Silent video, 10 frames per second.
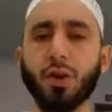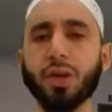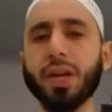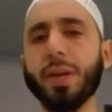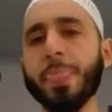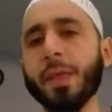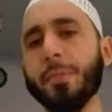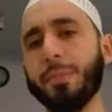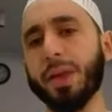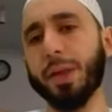Okay,
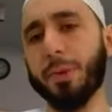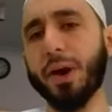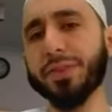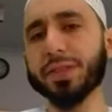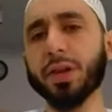but the Prophet